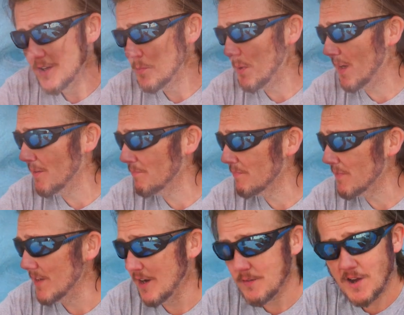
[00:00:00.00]
but
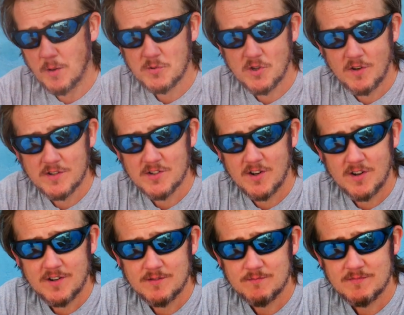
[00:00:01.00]
you know the upsides
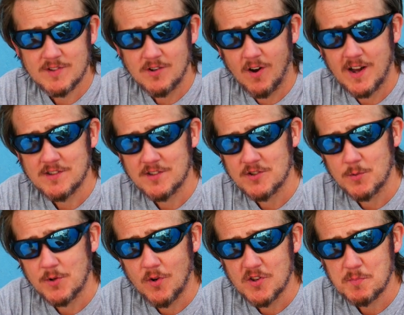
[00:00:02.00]
are you got access to a
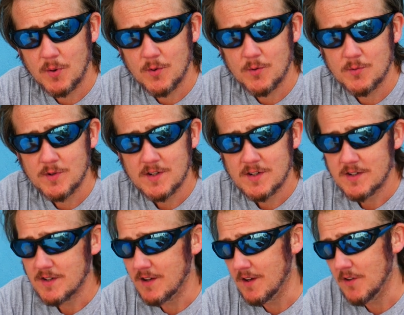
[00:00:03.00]
nice pool.
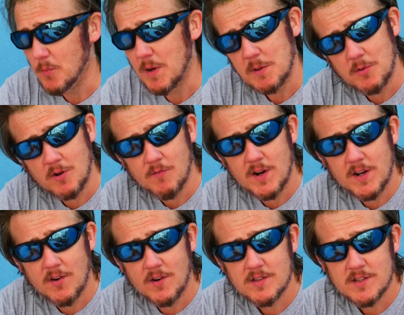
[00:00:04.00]
Uh, the people are really
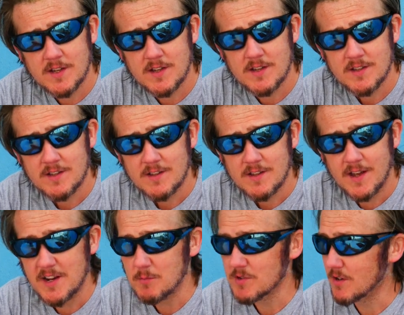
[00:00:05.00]
nice there
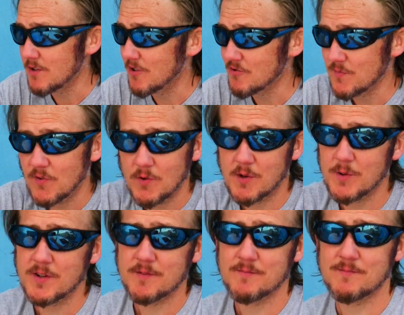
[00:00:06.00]
and it was only 140
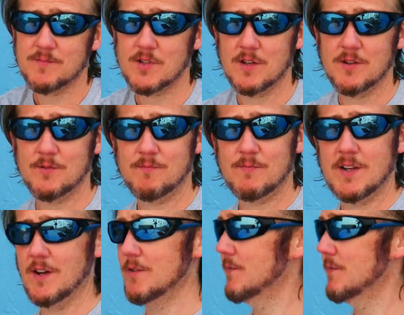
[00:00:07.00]
quid. So, you know,